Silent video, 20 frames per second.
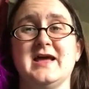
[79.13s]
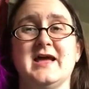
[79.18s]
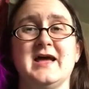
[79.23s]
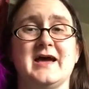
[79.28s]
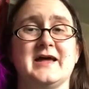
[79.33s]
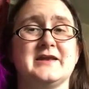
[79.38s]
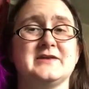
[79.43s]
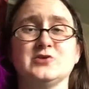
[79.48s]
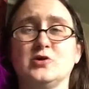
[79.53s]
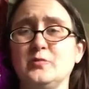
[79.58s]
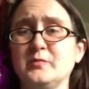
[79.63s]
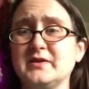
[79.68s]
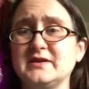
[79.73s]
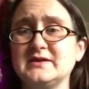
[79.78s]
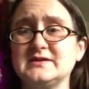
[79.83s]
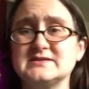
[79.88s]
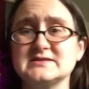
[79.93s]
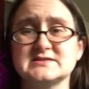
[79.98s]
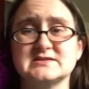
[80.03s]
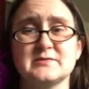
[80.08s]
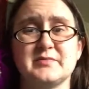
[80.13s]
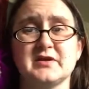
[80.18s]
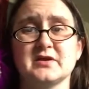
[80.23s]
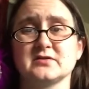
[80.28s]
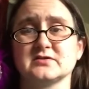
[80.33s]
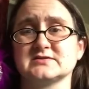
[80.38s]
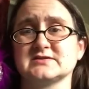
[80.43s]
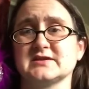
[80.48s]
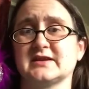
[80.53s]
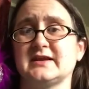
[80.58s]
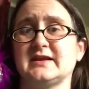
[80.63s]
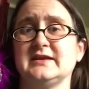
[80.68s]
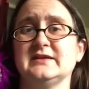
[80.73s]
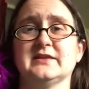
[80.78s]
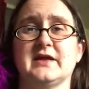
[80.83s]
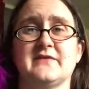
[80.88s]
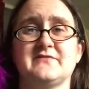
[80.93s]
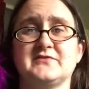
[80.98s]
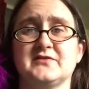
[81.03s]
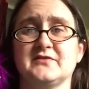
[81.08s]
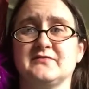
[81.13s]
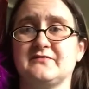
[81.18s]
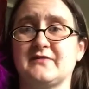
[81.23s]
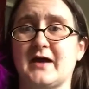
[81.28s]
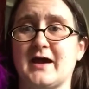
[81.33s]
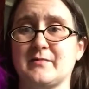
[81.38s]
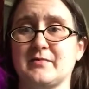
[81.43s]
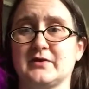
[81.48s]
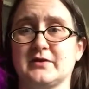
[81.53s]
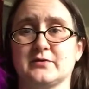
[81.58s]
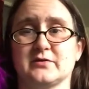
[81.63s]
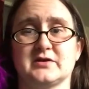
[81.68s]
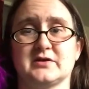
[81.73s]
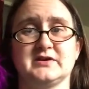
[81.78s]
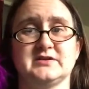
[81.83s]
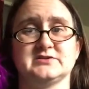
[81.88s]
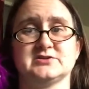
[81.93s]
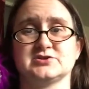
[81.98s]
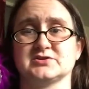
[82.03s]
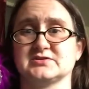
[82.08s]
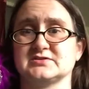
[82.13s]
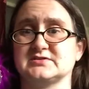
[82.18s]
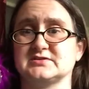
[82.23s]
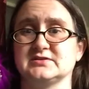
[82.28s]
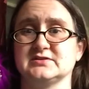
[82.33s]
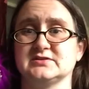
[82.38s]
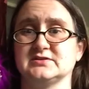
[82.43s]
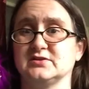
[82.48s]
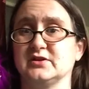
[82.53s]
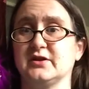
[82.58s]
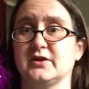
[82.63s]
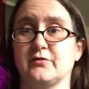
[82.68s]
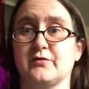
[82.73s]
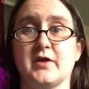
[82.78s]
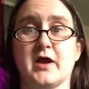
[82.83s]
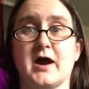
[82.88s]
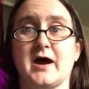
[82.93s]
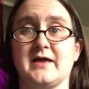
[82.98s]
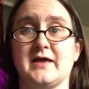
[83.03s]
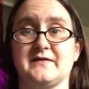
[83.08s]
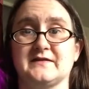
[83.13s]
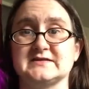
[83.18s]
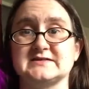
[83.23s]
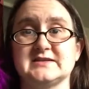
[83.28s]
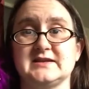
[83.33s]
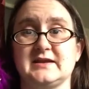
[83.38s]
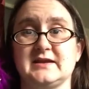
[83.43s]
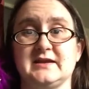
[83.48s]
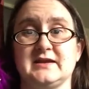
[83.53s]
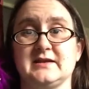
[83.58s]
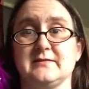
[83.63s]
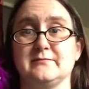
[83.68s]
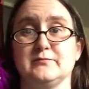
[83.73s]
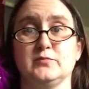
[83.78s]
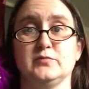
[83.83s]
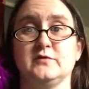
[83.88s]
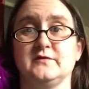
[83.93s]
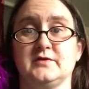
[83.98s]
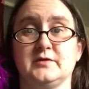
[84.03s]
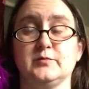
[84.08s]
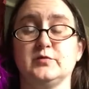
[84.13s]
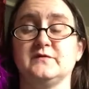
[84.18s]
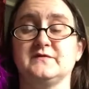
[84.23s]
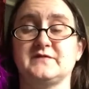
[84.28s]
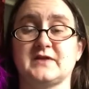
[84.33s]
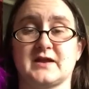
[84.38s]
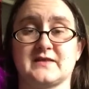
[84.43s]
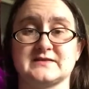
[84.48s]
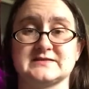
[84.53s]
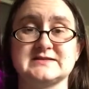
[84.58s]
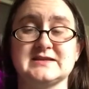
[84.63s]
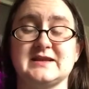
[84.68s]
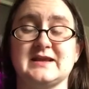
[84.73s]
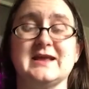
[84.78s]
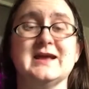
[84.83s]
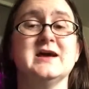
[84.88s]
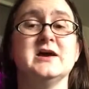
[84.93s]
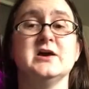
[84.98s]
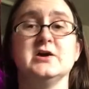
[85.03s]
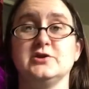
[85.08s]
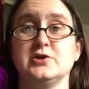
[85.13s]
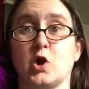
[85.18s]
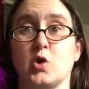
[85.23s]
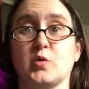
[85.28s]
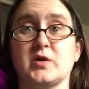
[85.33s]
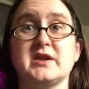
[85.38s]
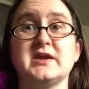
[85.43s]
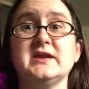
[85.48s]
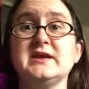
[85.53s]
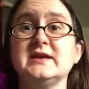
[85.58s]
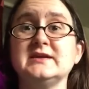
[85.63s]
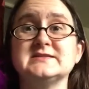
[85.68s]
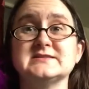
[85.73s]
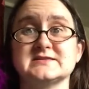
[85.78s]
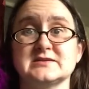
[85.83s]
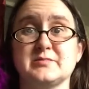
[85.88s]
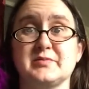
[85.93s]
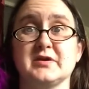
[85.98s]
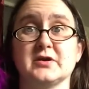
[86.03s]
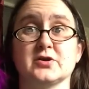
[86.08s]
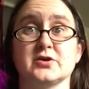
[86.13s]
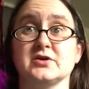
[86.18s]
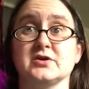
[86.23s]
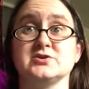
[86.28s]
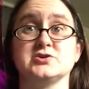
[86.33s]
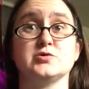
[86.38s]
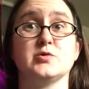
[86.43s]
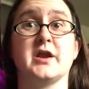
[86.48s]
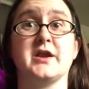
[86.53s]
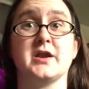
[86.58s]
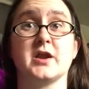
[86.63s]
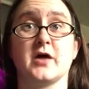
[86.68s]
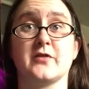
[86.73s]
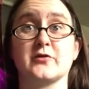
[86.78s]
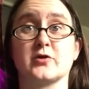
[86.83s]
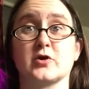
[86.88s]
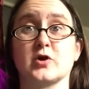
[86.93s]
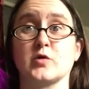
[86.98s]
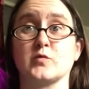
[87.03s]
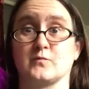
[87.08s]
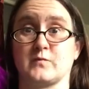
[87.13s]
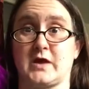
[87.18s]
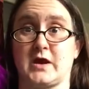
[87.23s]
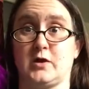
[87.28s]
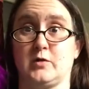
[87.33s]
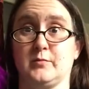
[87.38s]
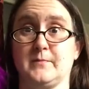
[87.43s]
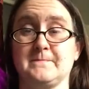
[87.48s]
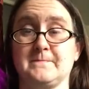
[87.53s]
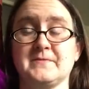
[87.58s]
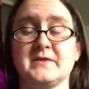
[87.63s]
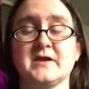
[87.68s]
And I don't mean disappears like he left the family or he's just, you know, not in the city. He moved out of the city. No, he disappeared into another realm.